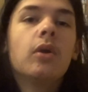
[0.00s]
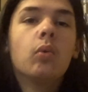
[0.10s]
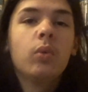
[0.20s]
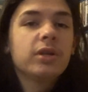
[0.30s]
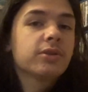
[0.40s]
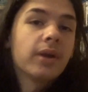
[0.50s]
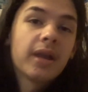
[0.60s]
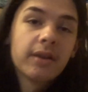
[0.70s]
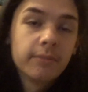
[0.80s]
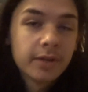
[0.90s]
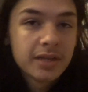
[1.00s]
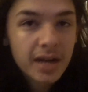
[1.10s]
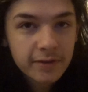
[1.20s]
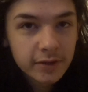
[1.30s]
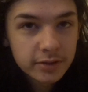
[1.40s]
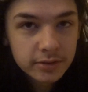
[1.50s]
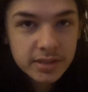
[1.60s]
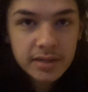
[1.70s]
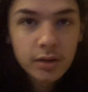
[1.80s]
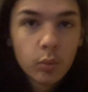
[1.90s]
What is going on, everybody?
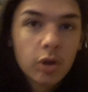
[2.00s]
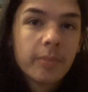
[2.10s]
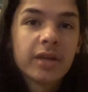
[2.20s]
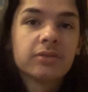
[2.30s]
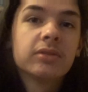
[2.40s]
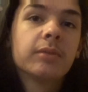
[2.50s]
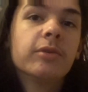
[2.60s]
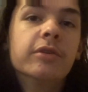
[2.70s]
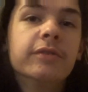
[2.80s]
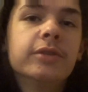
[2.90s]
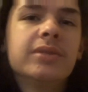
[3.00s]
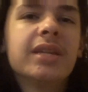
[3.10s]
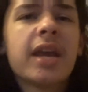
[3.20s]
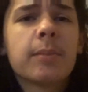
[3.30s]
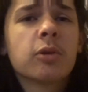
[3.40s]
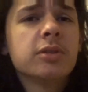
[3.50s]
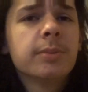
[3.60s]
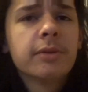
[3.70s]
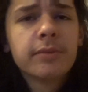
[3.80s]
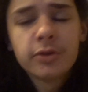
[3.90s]
Hockey513 here. Welcome back to another movie review. Today I'm going to
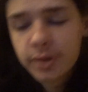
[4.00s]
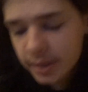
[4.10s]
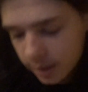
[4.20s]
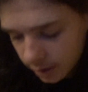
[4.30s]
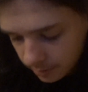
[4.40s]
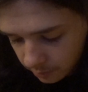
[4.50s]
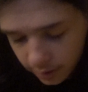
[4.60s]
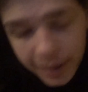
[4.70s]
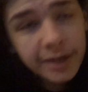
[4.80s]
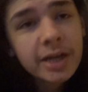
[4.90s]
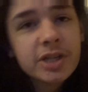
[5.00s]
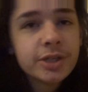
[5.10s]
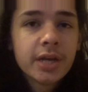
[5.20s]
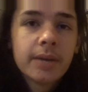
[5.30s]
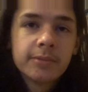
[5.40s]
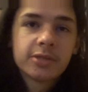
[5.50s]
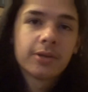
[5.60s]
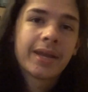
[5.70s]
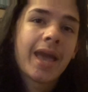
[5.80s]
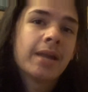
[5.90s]
be reviewing Uncut Gems,
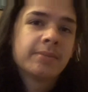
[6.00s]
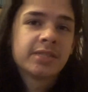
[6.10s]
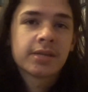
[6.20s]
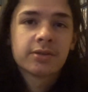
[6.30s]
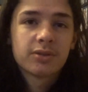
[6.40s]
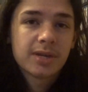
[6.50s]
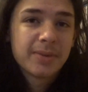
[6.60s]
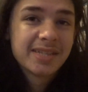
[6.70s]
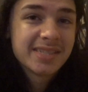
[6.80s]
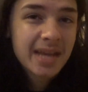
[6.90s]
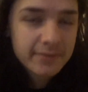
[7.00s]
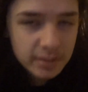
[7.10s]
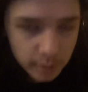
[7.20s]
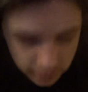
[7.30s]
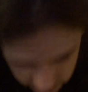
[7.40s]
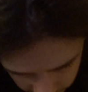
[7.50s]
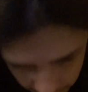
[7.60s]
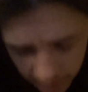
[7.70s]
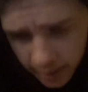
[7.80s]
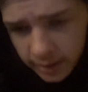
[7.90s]
starring Adam Sandler, directed by the Safdie brothers.
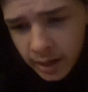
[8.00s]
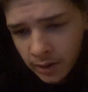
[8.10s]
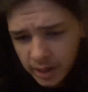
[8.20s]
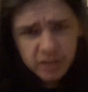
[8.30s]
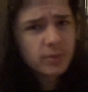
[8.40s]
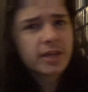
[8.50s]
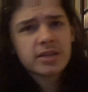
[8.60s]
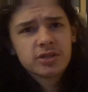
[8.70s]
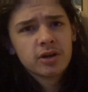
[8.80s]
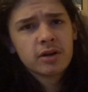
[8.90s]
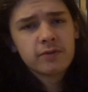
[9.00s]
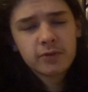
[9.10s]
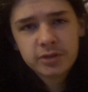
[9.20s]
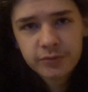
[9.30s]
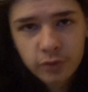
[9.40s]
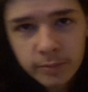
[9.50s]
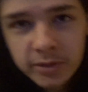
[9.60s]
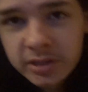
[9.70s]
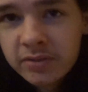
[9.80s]
Now, I just want to get started first and foremost.